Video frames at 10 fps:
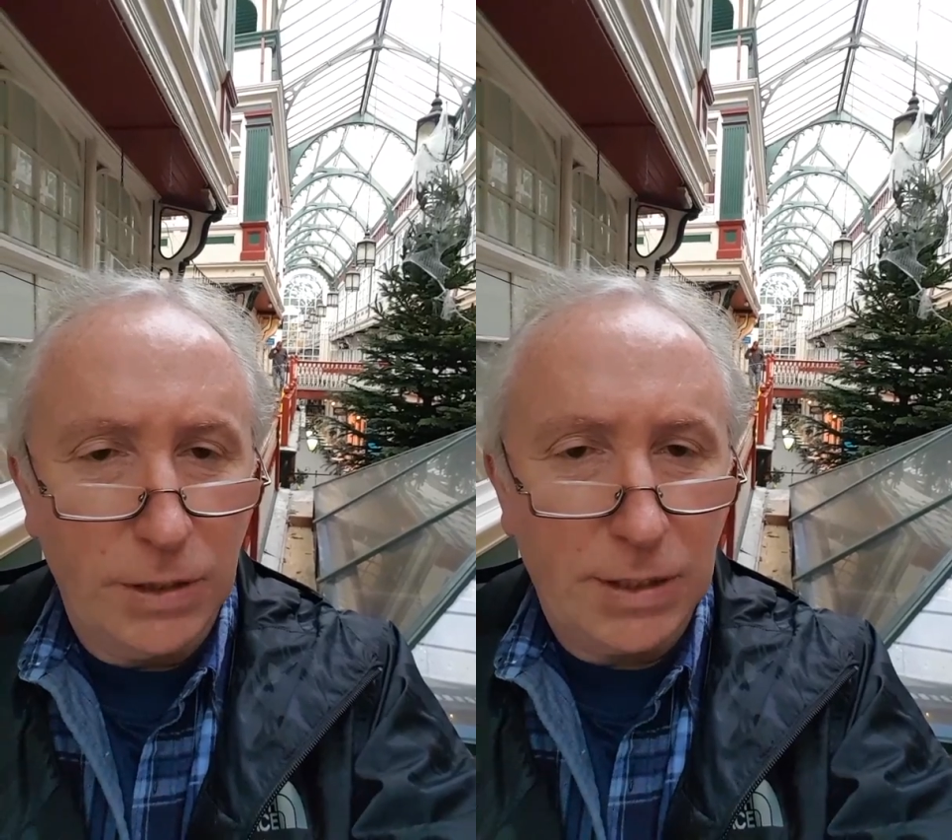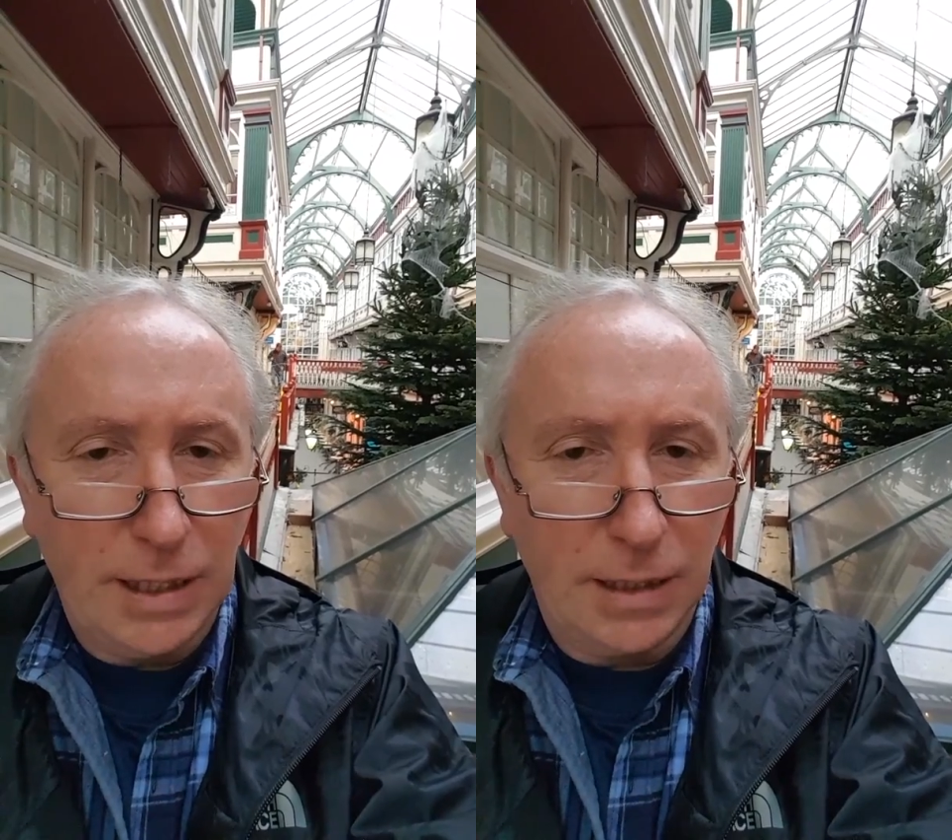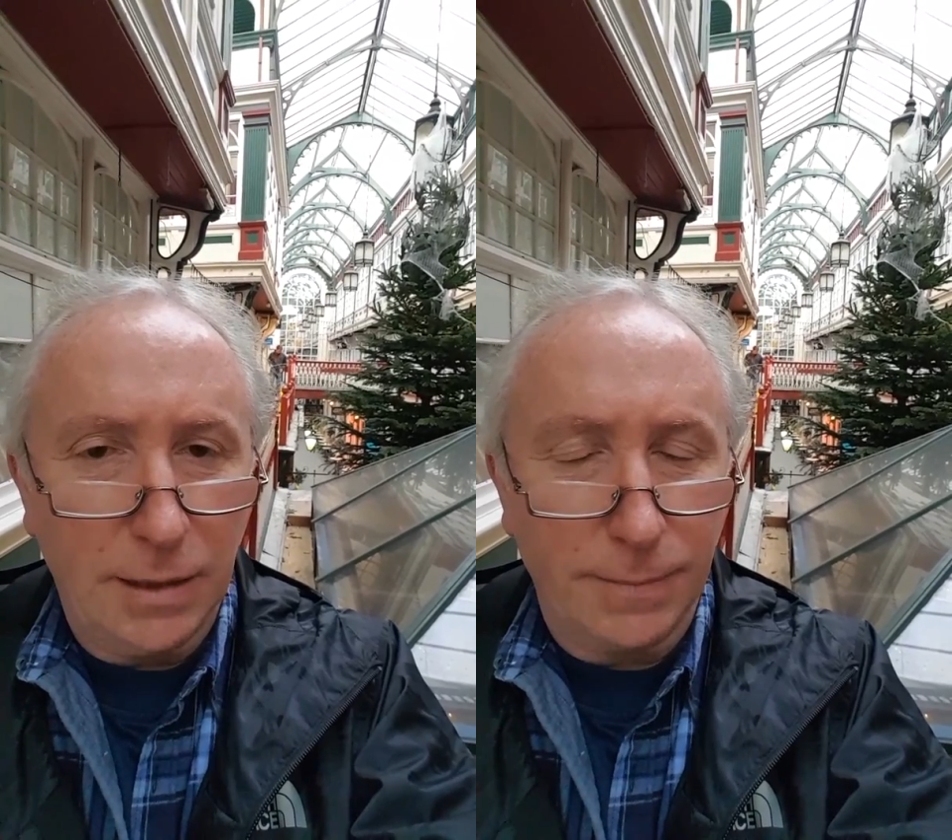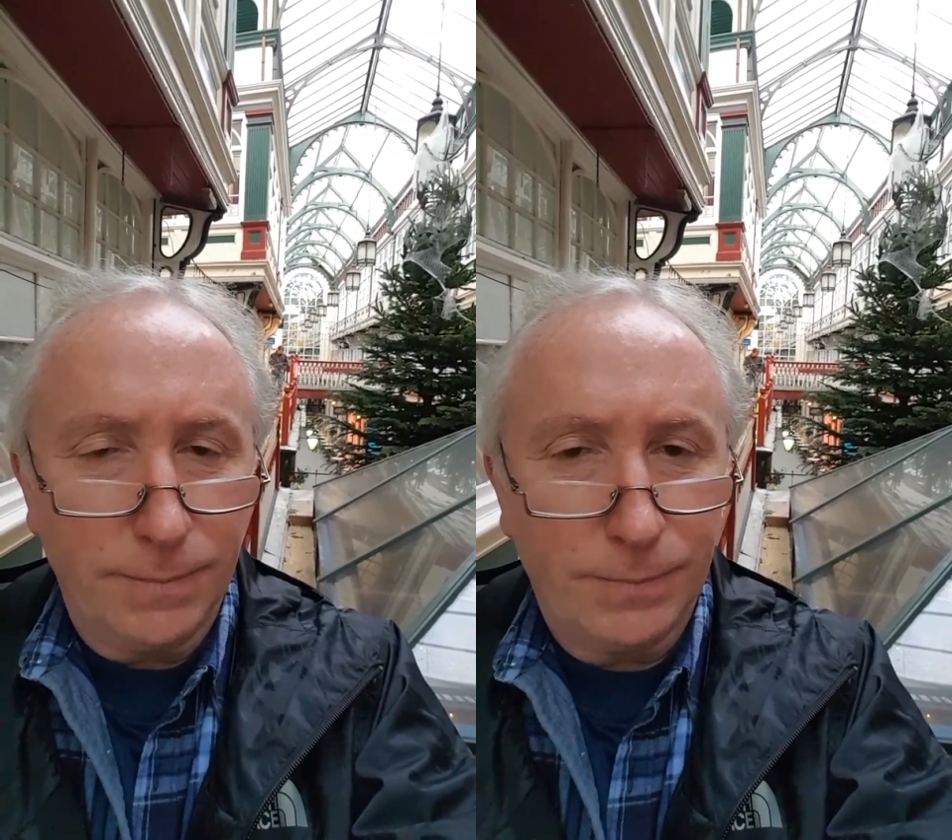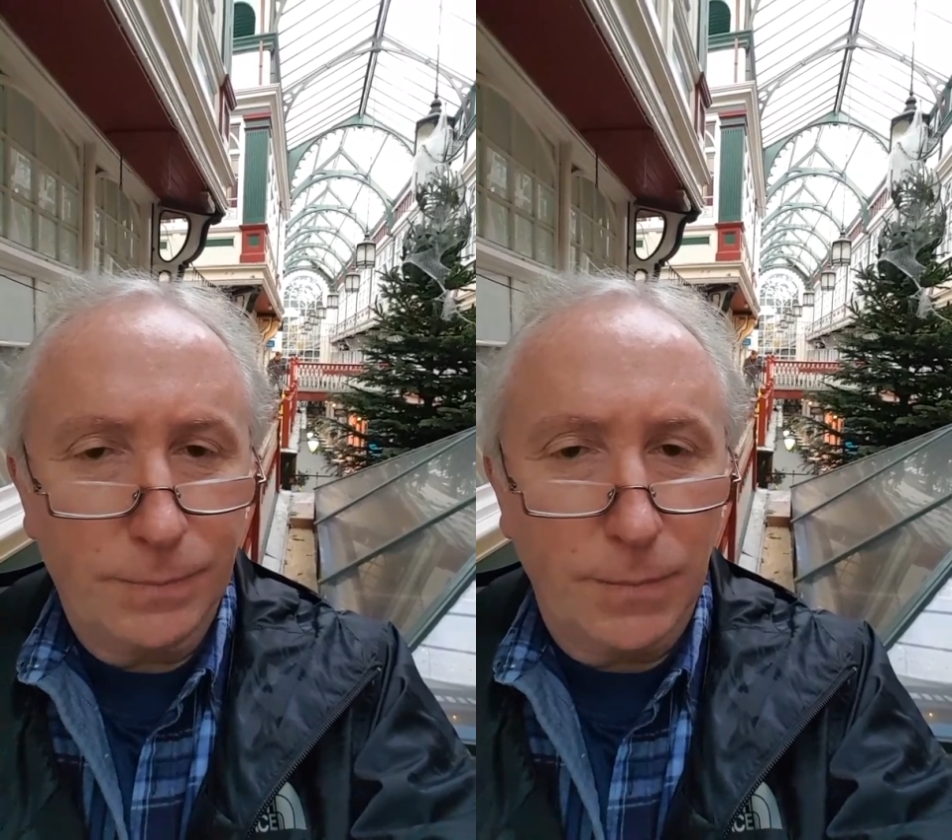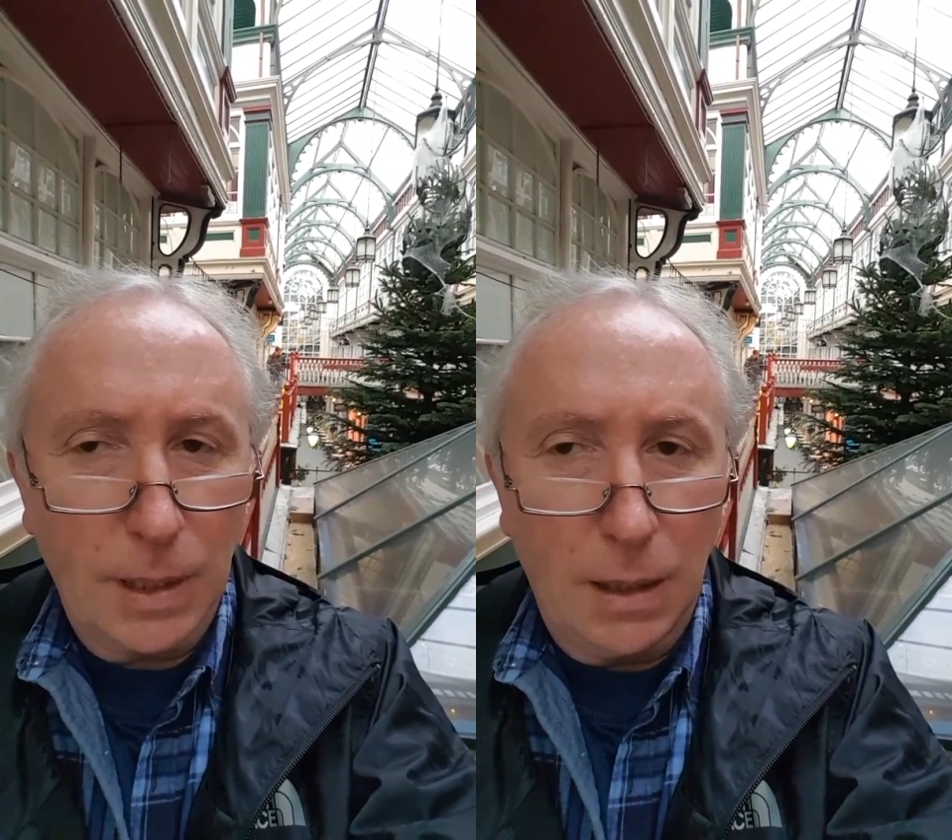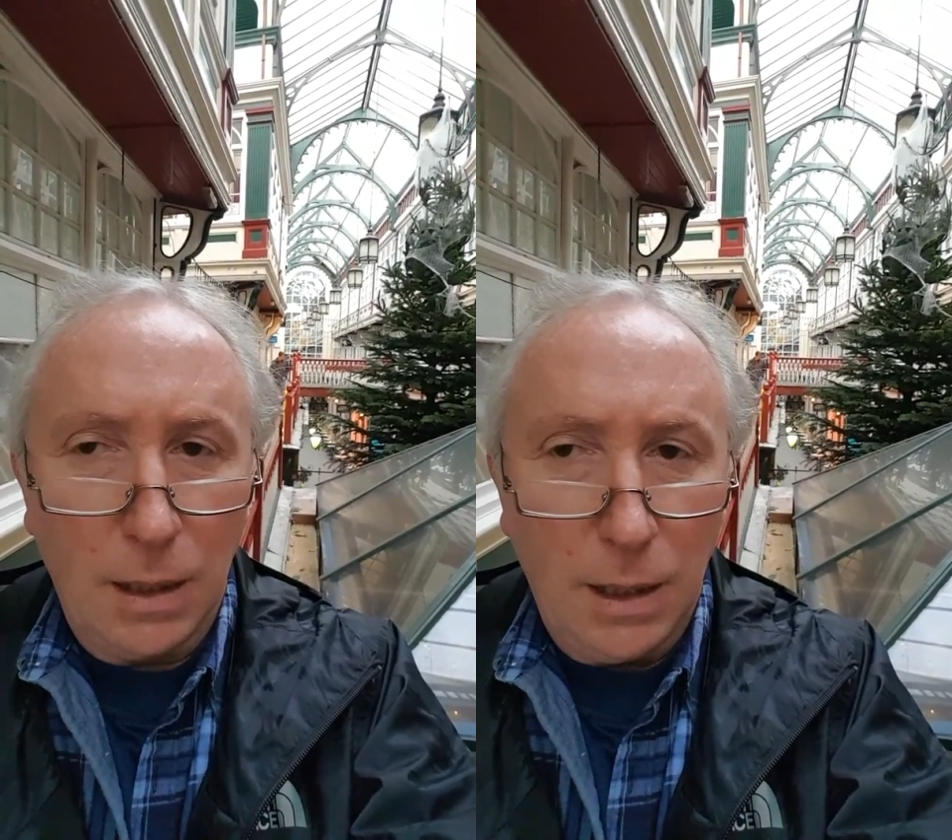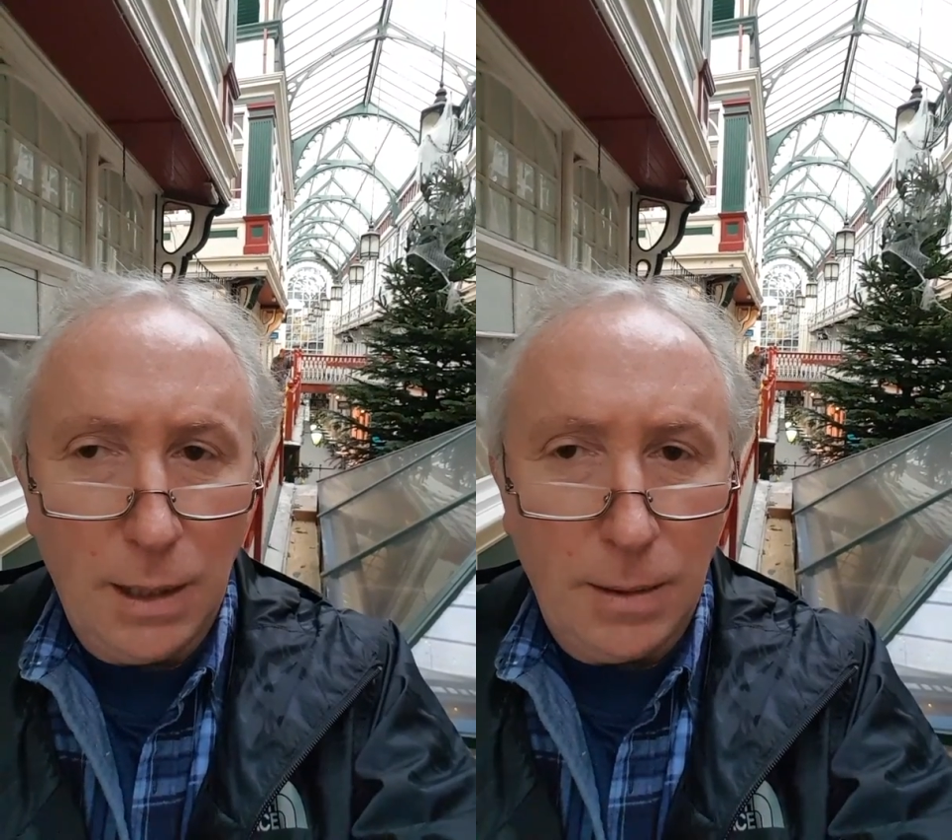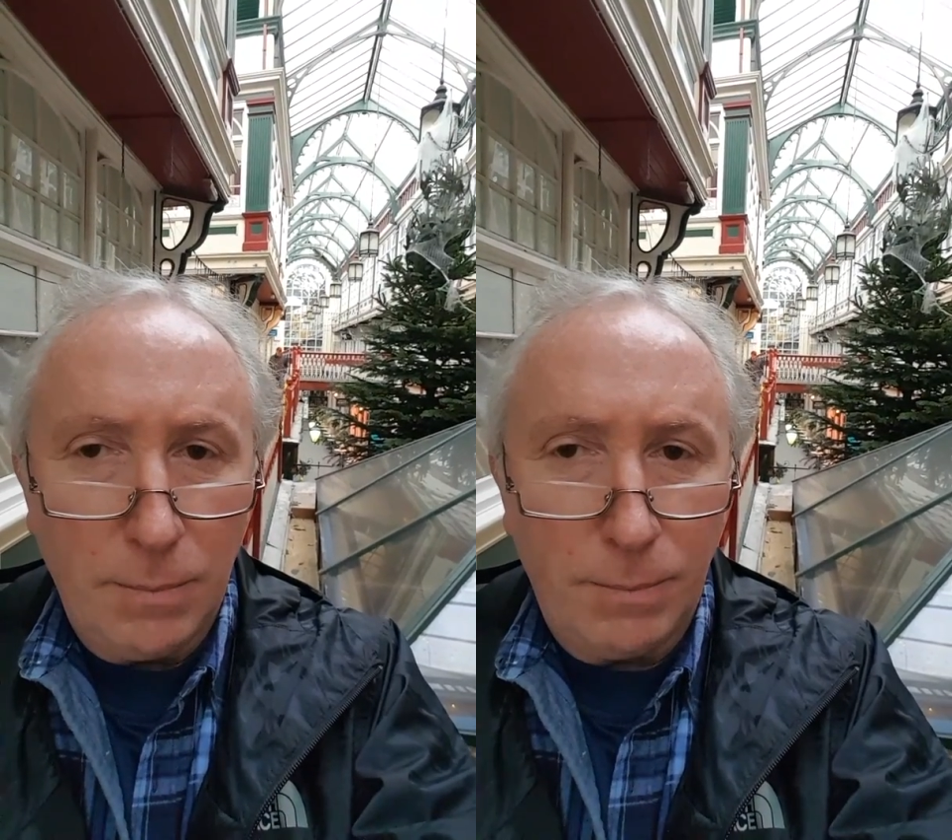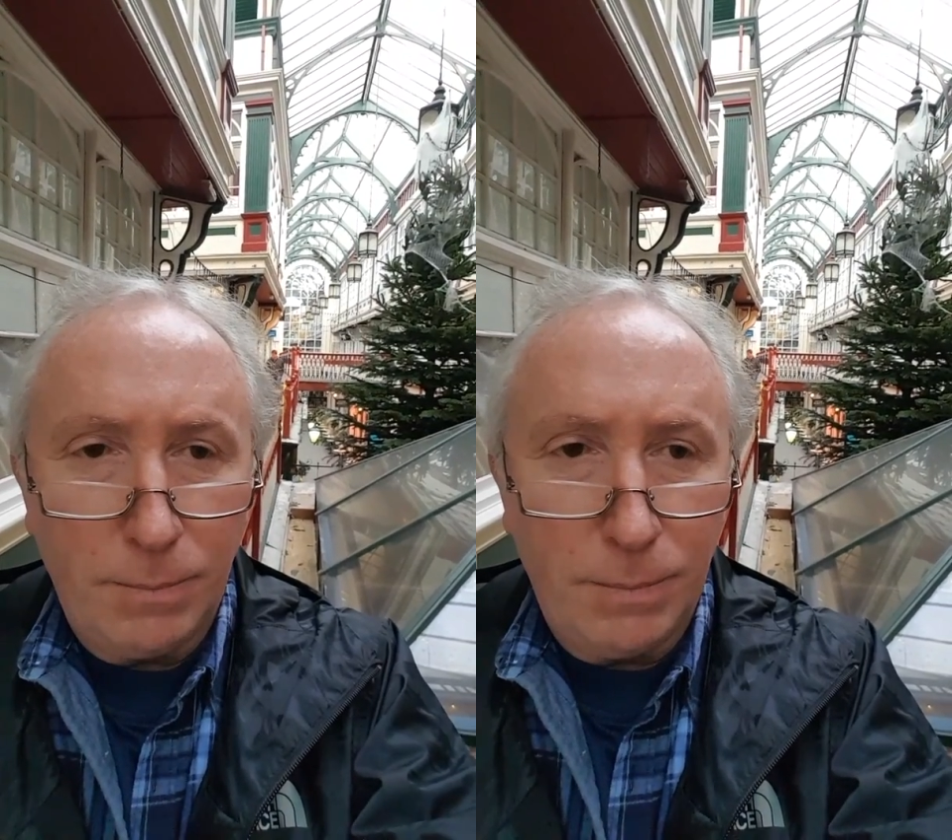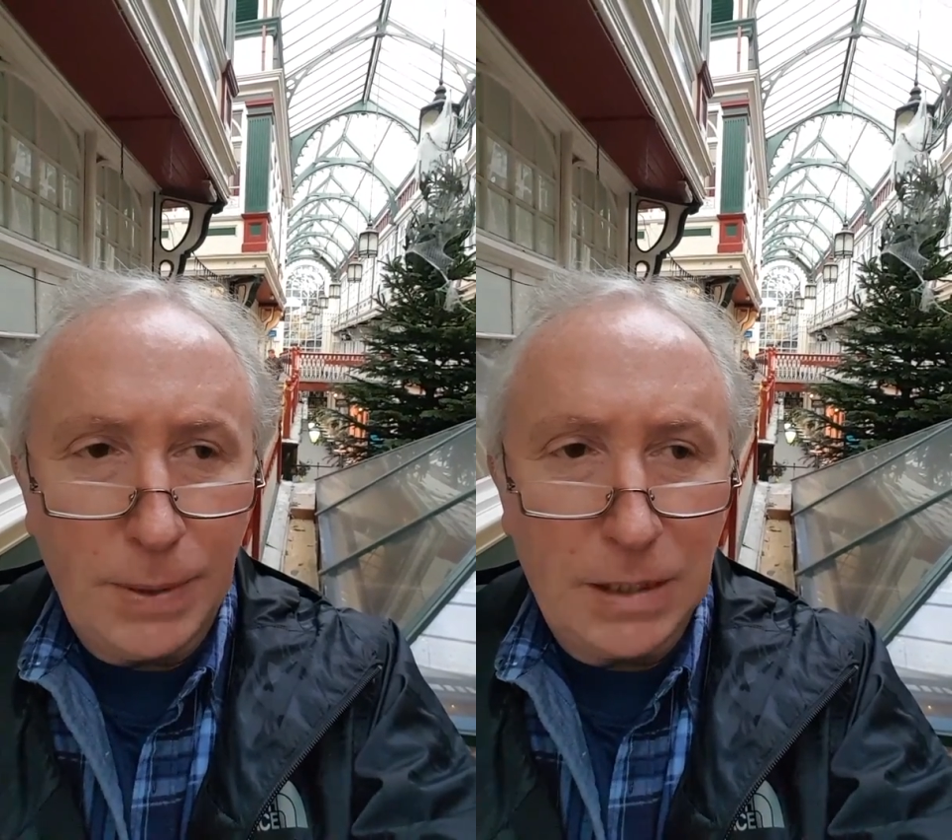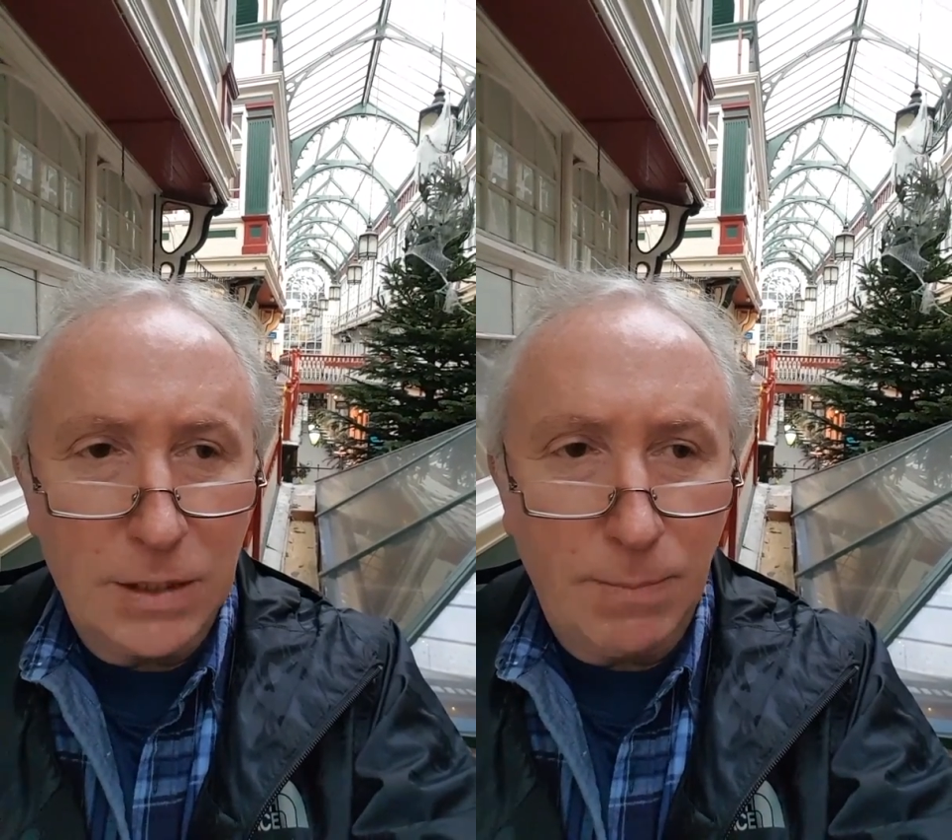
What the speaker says: risk-taking? Because